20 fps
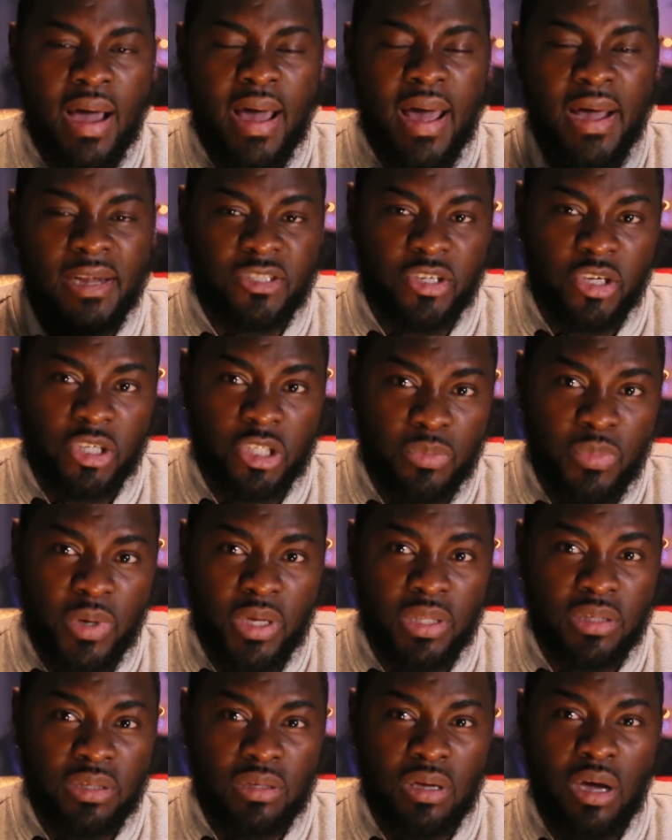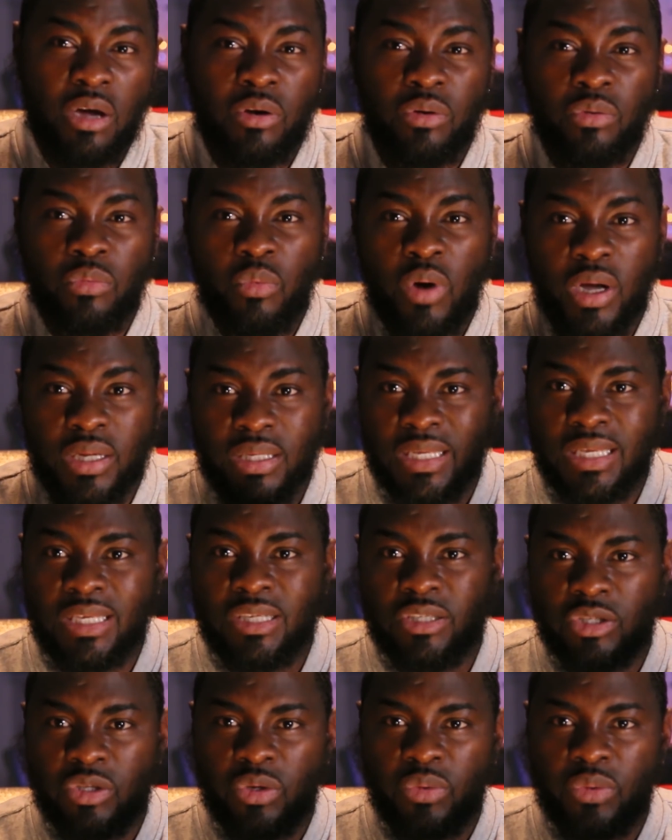adjustment on what he
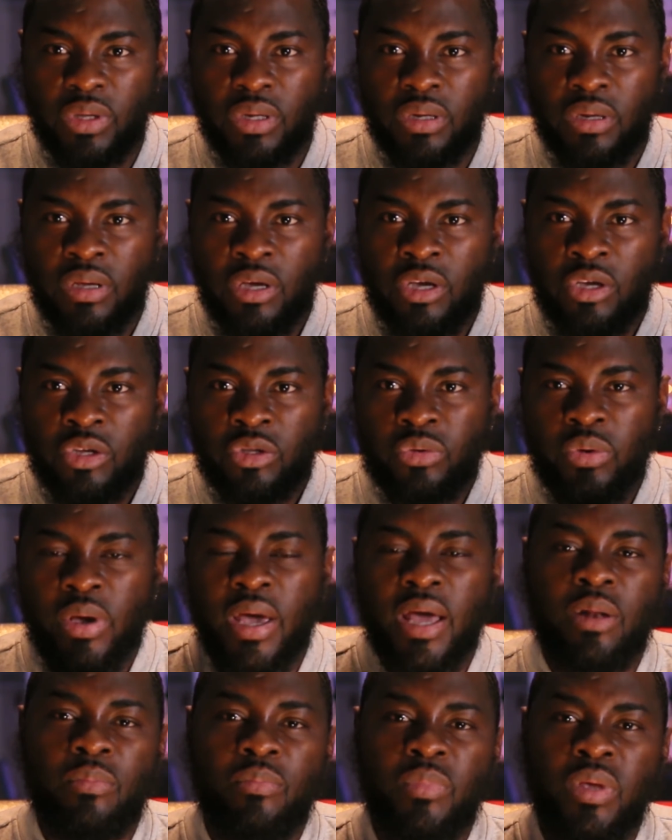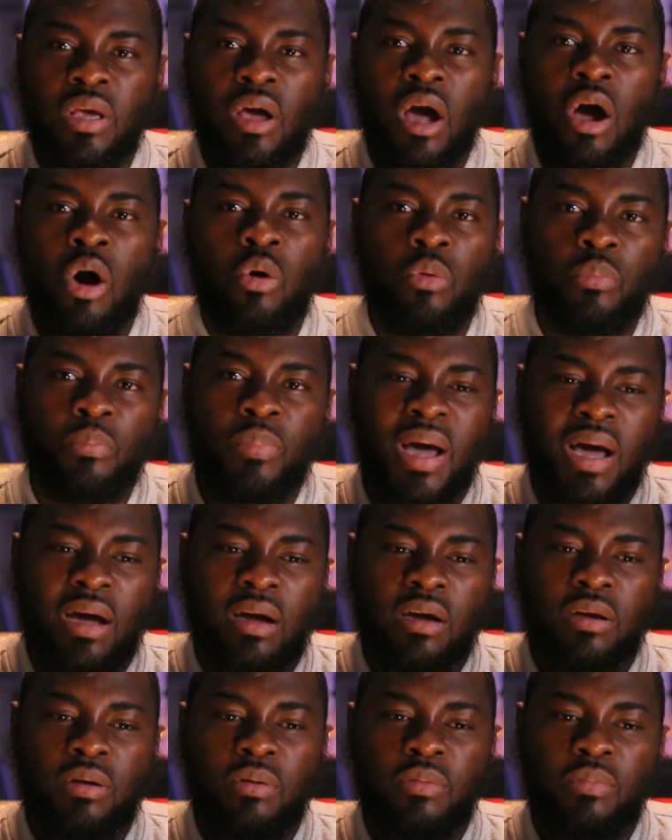is doing to help me out back
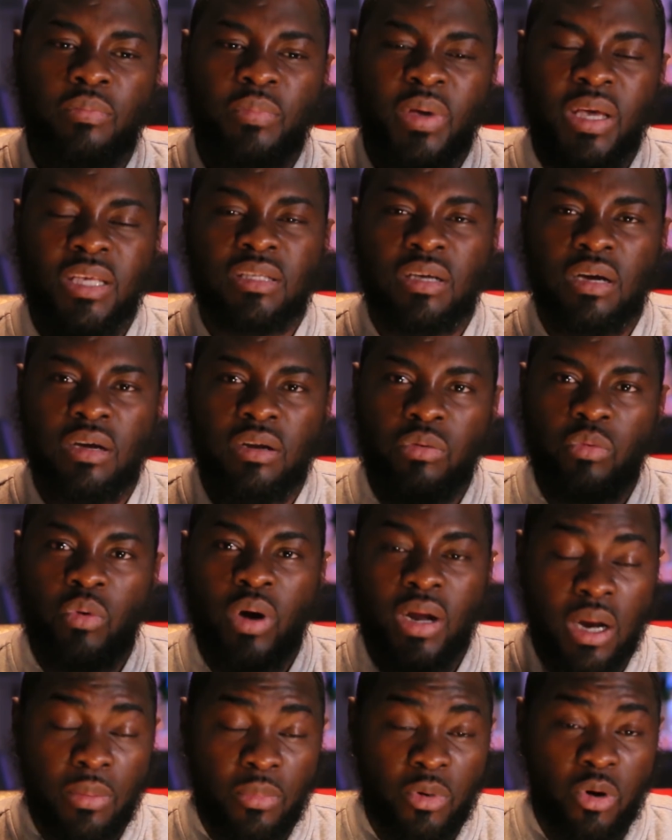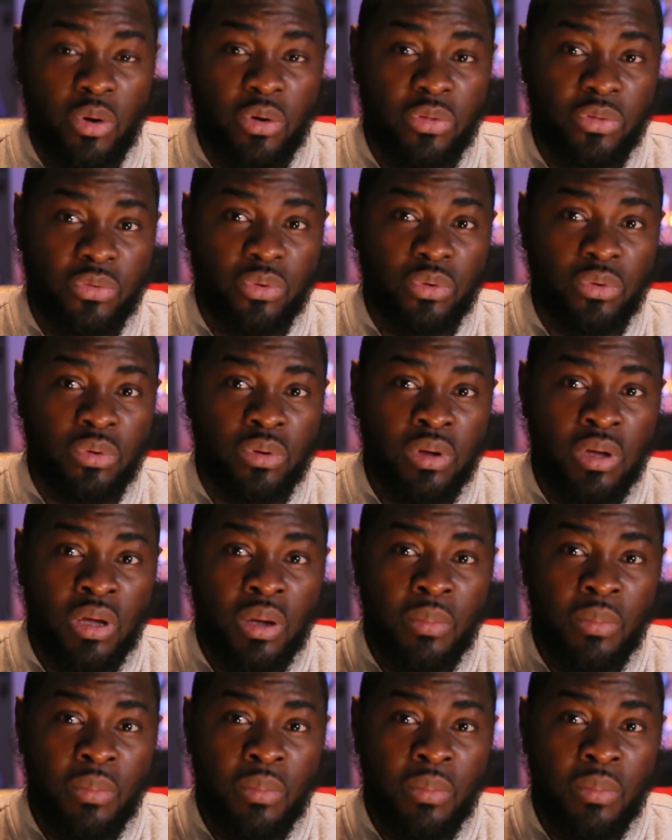based on what I'm going through.